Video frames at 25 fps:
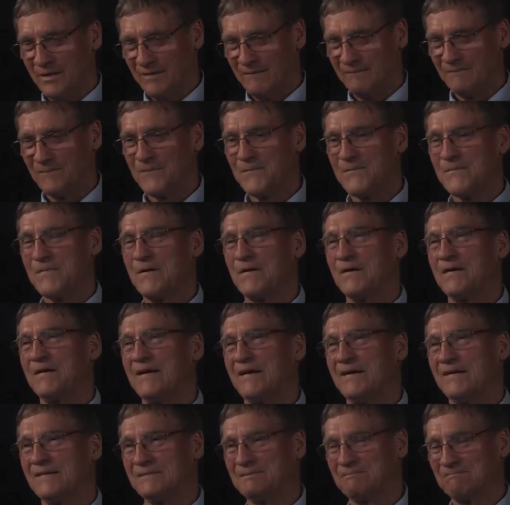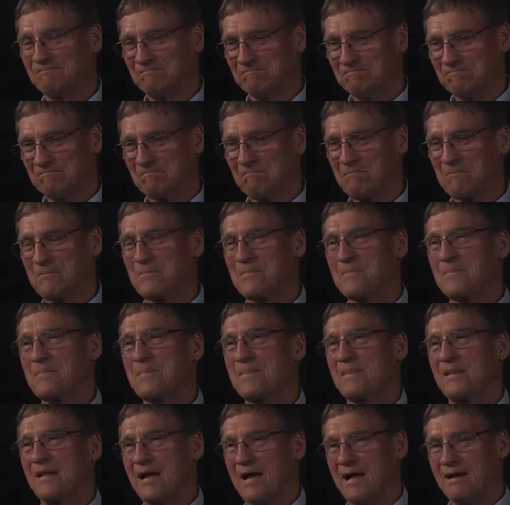Bay oh, yeah. R and R
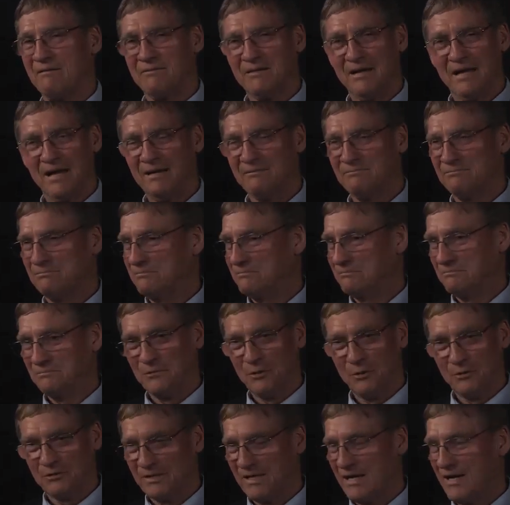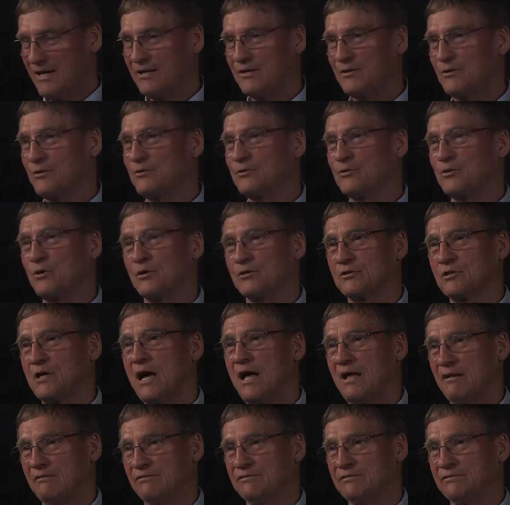Center. I've, I've known a guy who taught
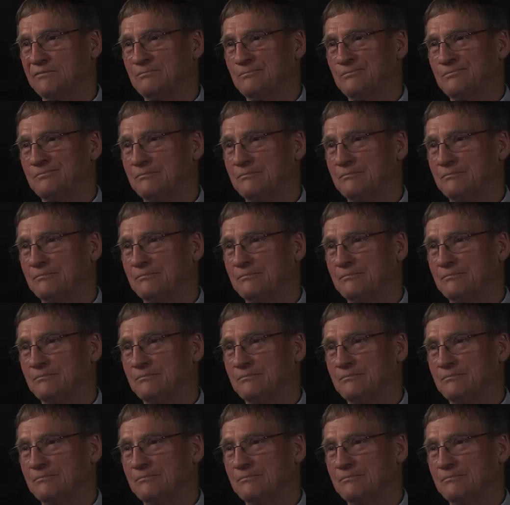golf.